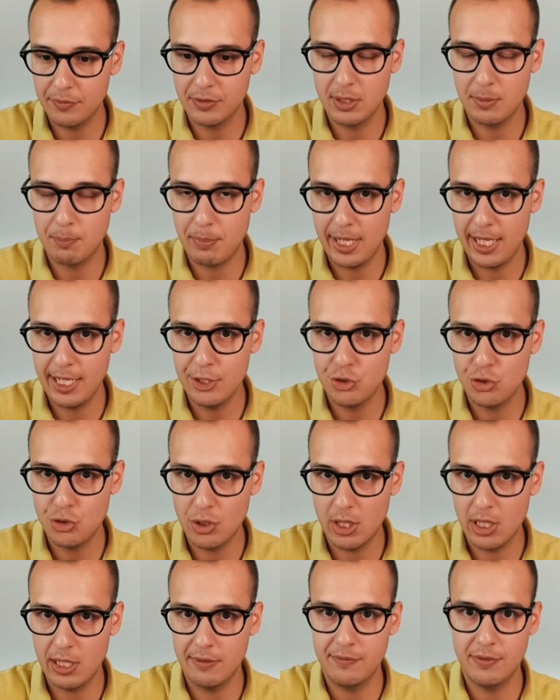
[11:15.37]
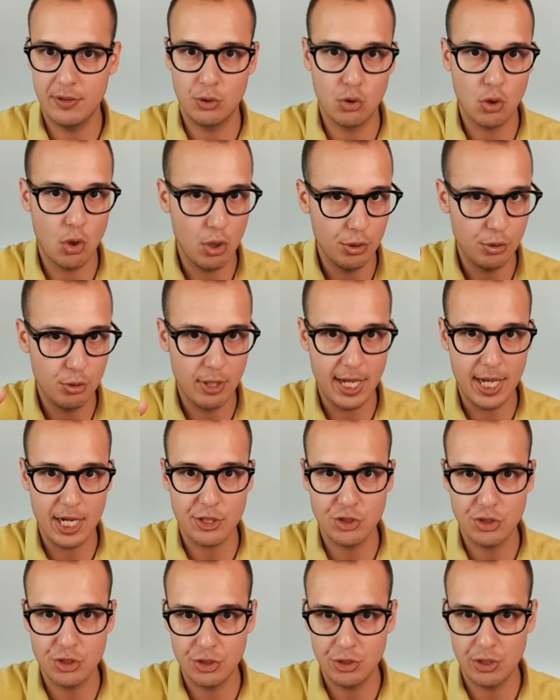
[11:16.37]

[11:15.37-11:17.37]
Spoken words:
the page you have a call to action,